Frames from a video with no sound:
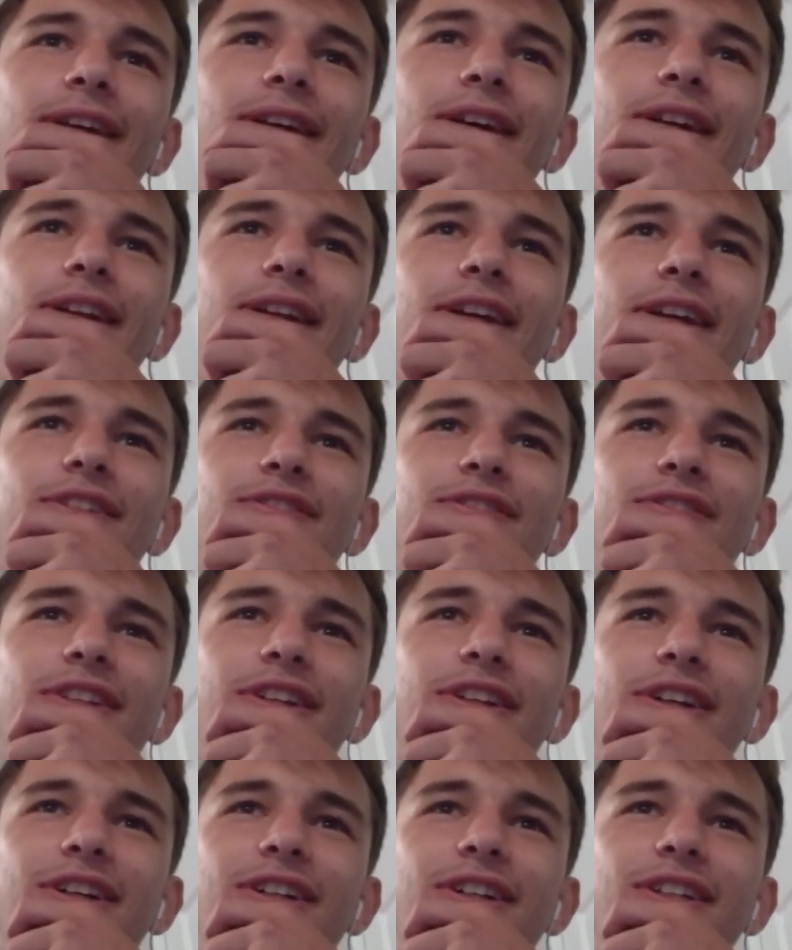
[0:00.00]
Like it's really
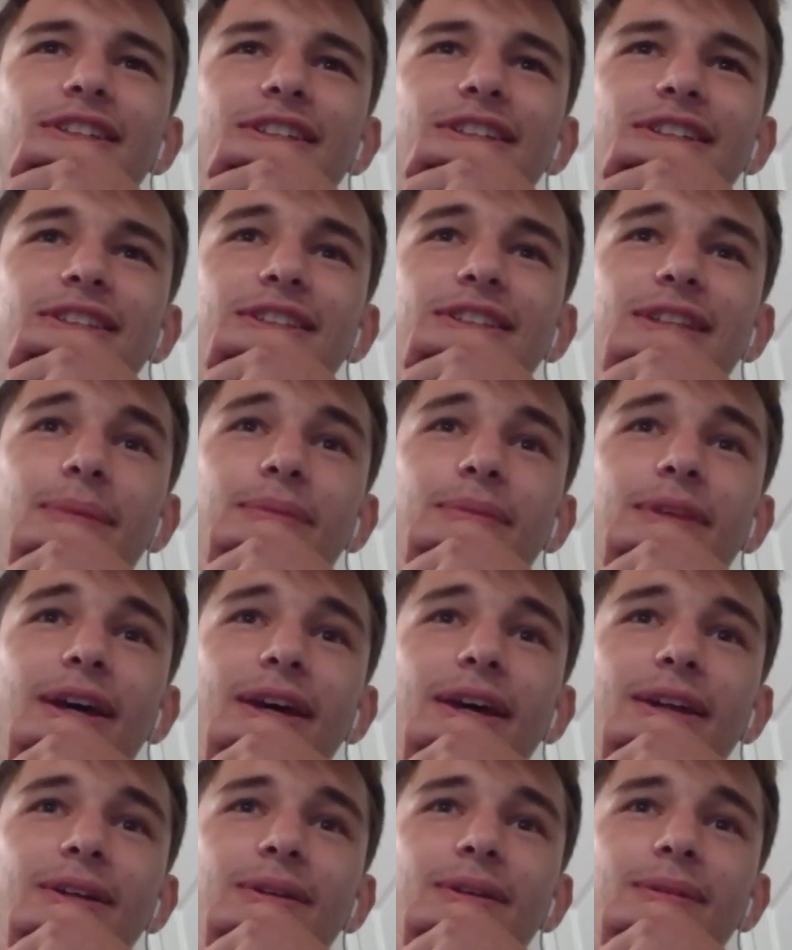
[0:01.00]
hard to accept
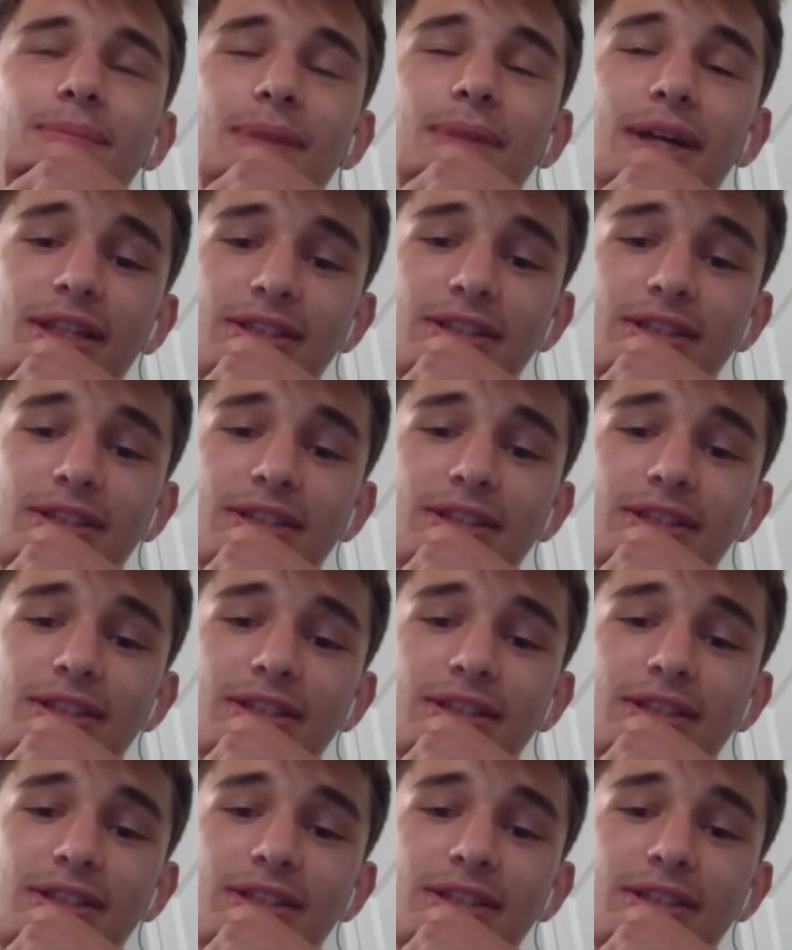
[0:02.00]
that, but it's the